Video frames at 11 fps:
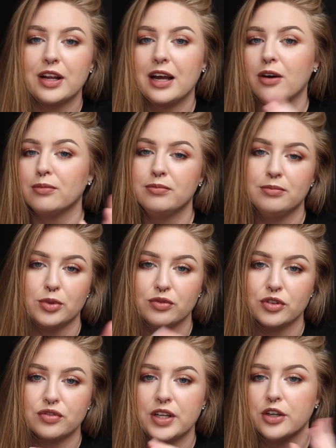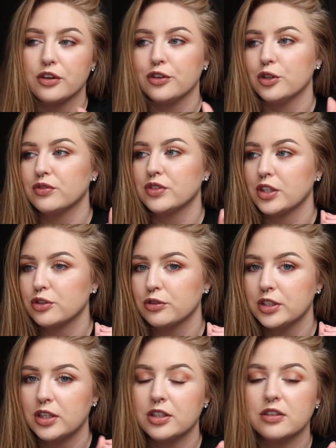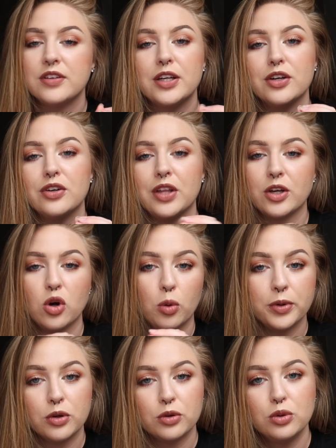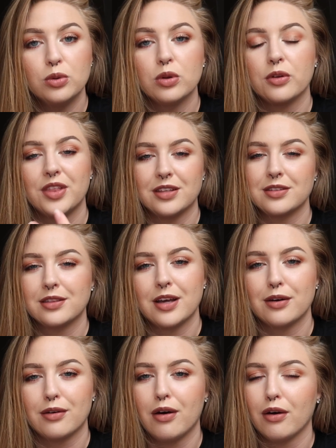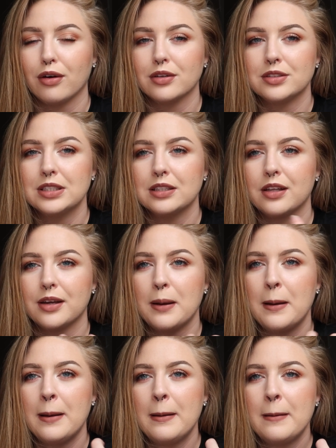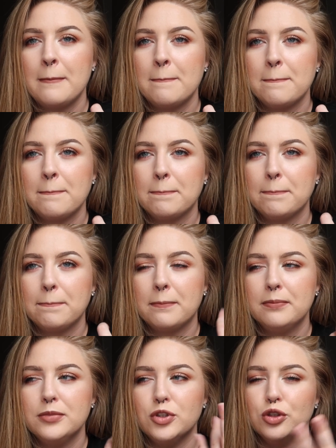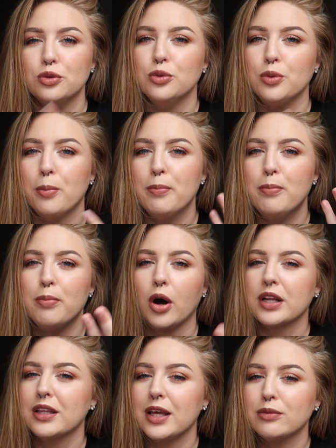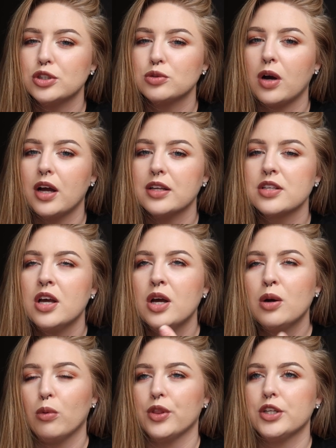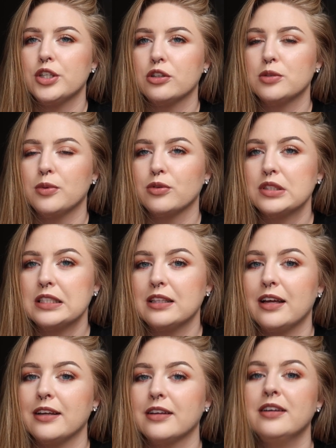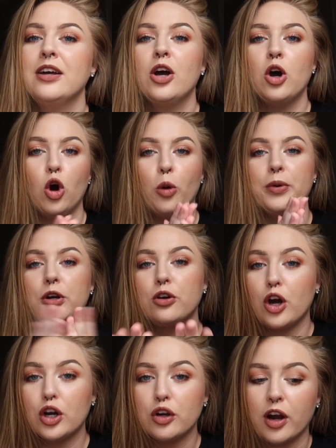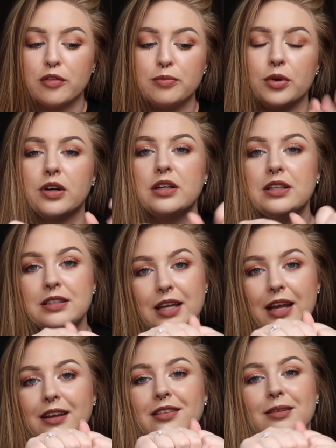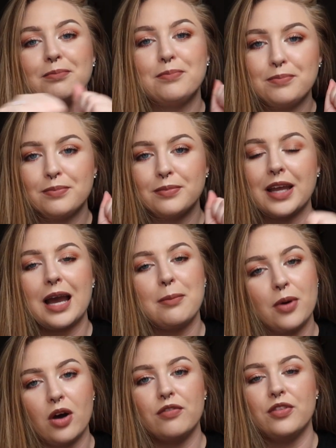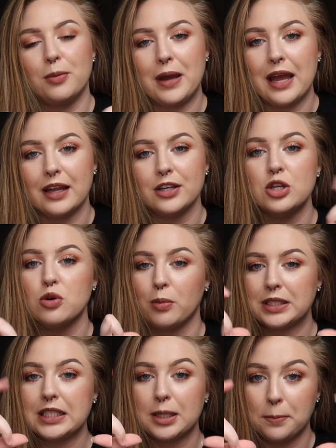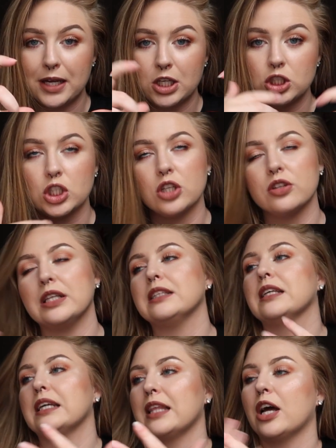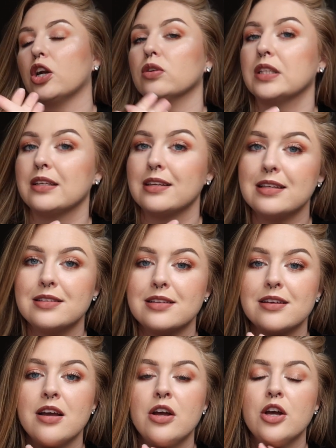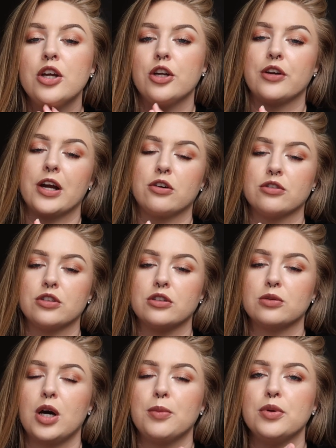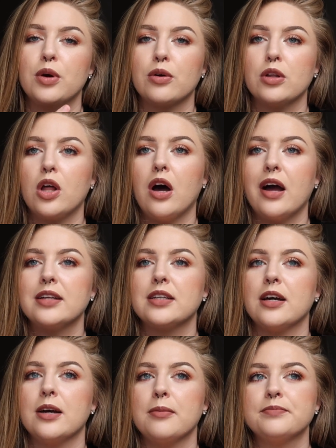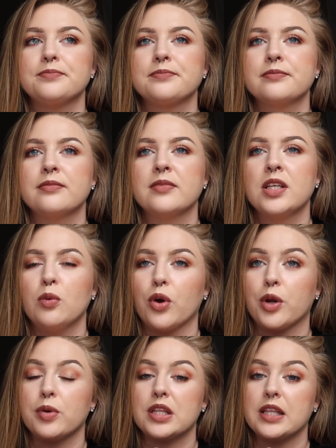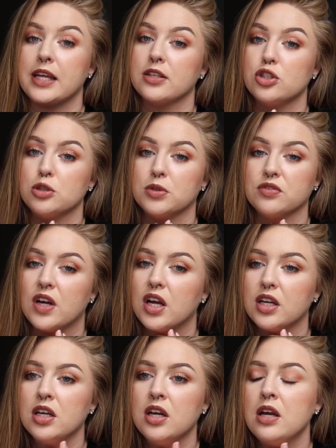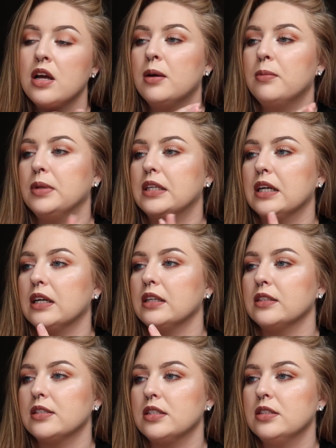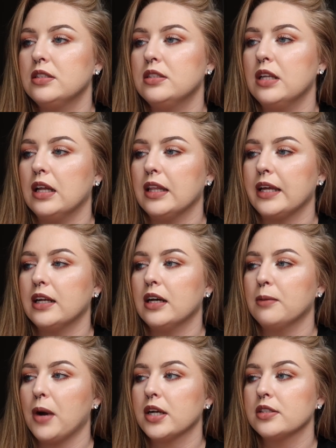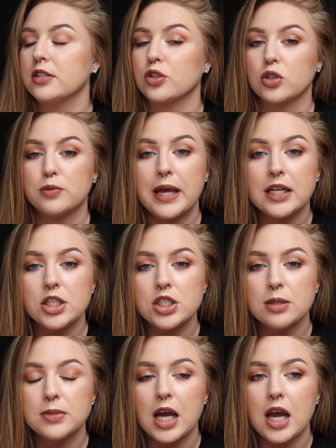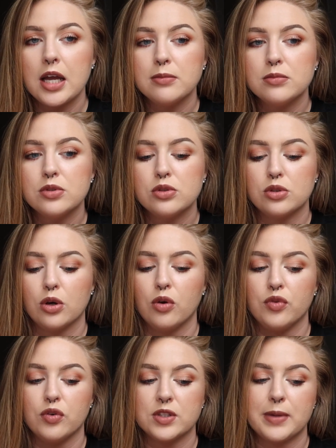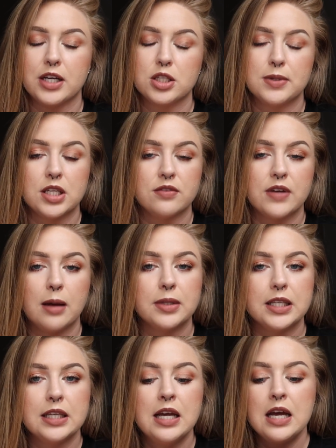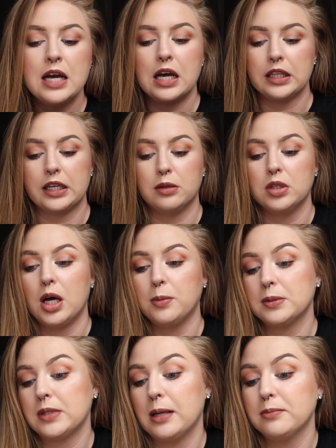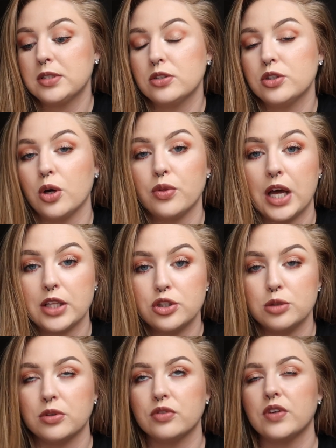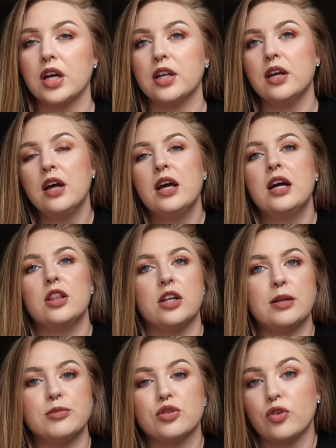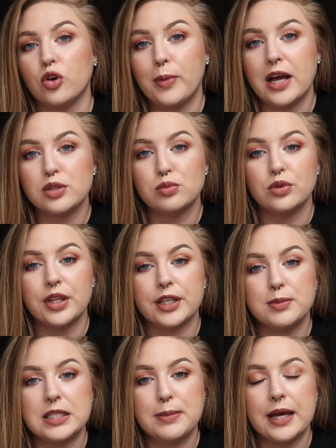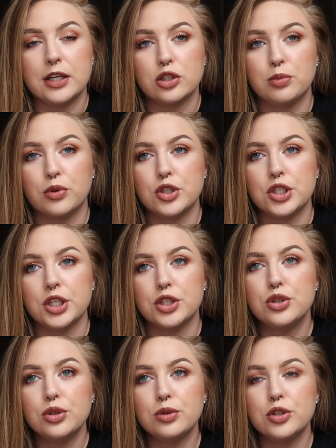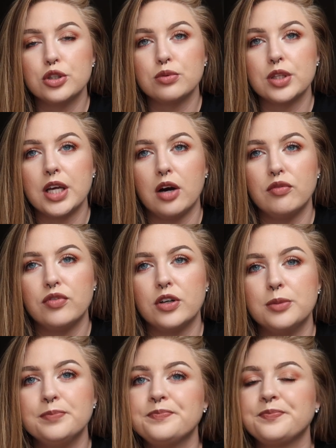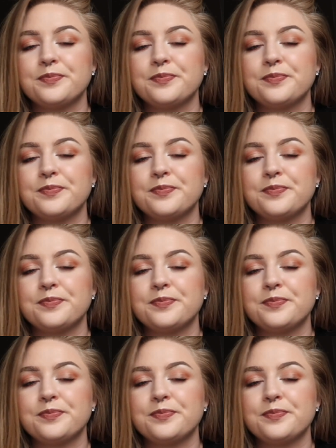down, move your finger, do you have sunscreen on your finger, like open your cooler, things like that are hard to like do body language wise, where this year it's mostly like, open your autograph book, take the cap off the pen, do you want me to take a picture? Things like that are really easy. Your characters also help you out a lot. Working with Elena is super fun because Elena practices her Spanish sometimes, so if you have a Spanish speaking family, Elena will help sometimes, so that's super fun. A lot of times your PhotoPass will like speak Spanish or Portuguese too, which is really helpful.